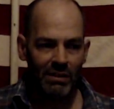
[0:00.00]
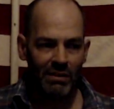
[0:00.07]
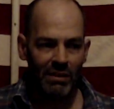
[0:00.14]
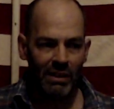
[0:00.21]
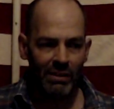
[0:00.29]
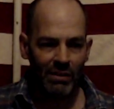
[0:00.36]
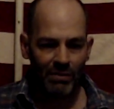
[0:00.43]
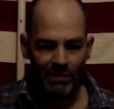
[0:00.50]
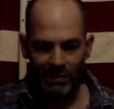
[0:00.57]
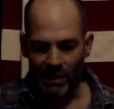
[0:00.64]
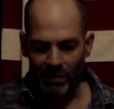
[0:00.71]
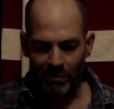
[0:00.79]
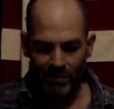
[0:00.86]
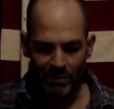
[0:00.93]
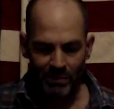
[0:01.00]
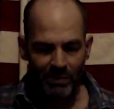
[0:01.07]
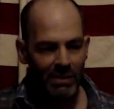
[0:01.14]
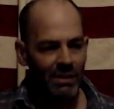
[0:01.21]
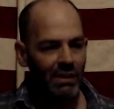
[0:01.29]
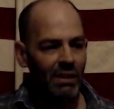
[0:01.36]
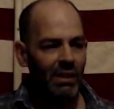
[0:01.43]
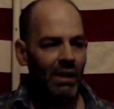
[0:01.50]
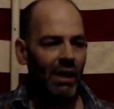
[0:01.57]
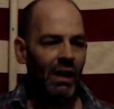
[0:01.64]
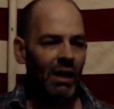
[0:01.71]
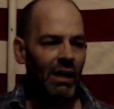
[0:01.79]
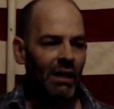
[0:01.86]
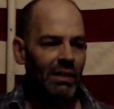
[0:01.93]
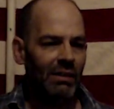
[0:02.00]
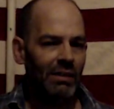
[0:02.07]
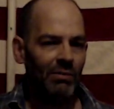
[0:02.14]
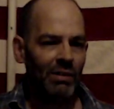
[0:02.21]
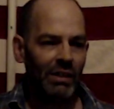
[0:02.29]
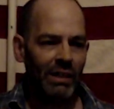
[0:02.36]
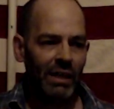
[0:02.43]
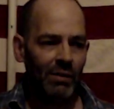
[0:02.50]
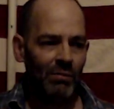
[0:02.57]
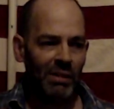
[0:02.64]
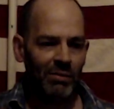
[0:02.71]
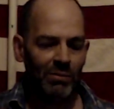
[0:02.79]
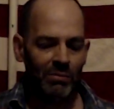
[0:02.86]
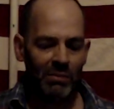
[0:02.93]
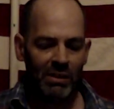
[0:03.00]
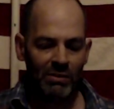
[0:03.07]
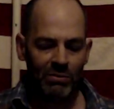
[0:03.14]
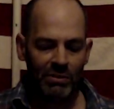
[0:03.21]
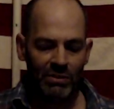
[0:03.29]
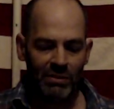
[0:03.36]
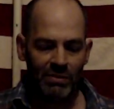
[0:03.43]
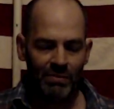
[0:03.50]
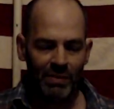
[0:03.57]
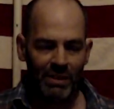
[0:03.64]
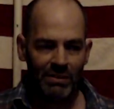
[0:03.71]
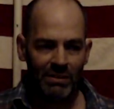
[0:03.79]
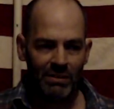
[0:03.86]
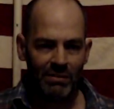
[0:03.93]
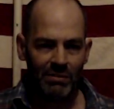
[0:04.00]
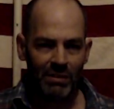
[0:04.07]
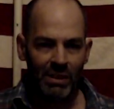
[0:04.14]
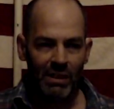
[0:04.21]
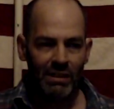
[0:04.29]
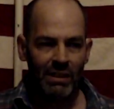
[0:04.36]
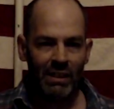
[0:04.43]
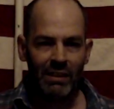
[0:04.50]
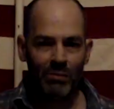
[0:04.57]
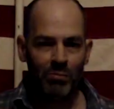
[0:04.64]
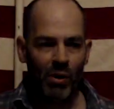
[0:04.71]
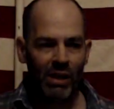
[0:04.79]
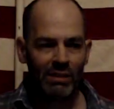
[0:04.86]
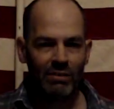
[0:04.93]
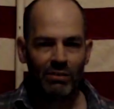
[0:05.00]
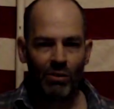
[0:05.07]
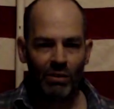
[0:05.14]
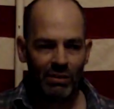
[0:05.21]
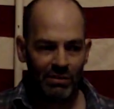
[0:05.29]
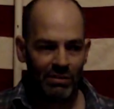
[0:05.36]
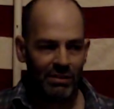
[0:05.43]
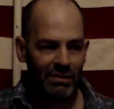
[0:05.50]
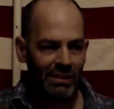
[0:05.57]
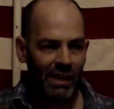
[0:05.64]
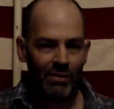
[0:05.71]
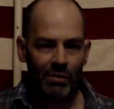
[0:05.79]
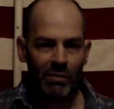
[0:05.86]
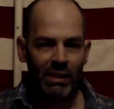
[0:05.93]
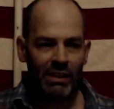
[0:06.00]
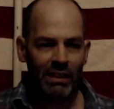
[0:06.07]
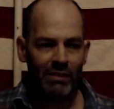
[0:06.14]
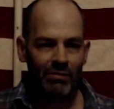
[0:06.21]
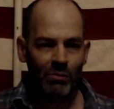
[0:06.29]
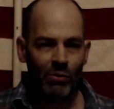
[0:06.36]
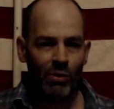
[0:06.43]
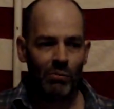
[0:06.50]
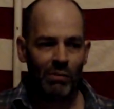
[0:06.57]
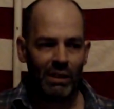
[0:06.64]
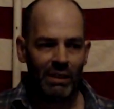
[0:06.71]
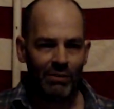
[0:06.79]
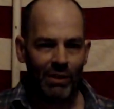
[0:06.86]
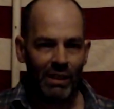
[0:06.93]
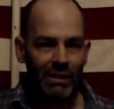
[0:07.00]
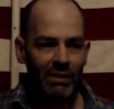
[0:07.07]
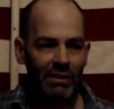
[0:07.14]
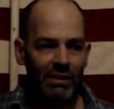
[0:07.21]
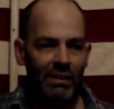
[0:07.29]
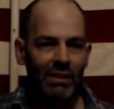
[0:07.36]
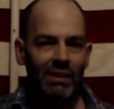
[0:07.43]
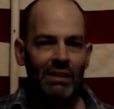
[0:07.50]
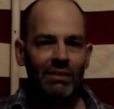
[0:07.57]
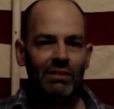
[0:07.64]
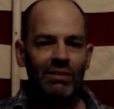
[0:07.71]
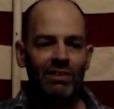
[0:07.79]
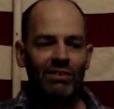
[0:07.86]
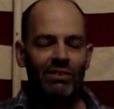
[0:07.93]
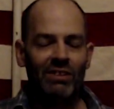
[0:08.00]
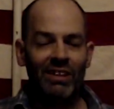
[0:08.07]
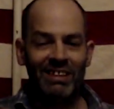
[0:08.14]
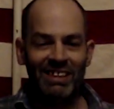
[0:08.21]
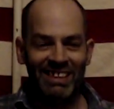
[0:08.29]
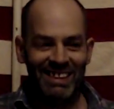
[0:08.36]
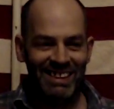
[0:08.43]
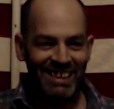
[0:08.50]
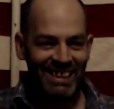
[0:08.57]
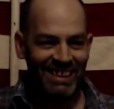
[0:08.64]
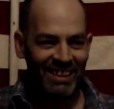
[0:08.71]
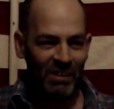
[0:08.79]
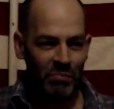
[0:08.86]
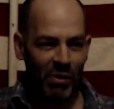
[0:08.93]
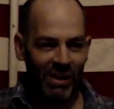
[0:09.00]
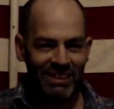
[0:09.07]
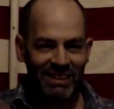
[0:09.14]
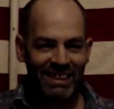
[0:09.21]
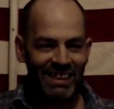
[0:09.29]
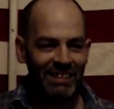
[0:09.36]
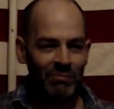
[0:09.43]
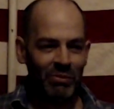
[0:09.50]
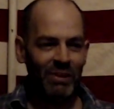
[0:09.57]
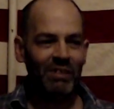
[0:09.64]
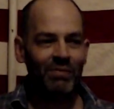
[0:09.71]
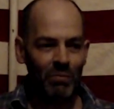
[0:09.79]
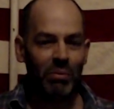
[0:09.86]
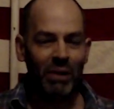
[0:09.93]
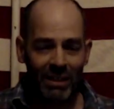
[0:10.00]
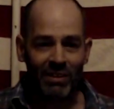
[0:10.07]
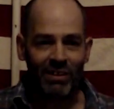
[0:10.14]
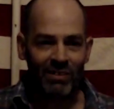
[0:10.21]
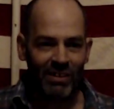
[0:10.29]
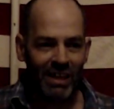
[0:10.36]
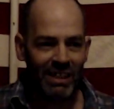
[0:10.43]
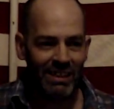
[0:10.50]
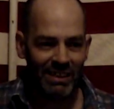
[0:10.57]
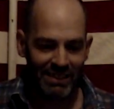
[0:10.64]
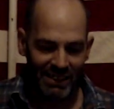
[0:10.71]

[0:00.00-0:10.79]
Right, over time. They were like, hey, man, we might as well just invest this. Then the pot started, because now they're making even more money, right? So their pot's getting even bigger, right?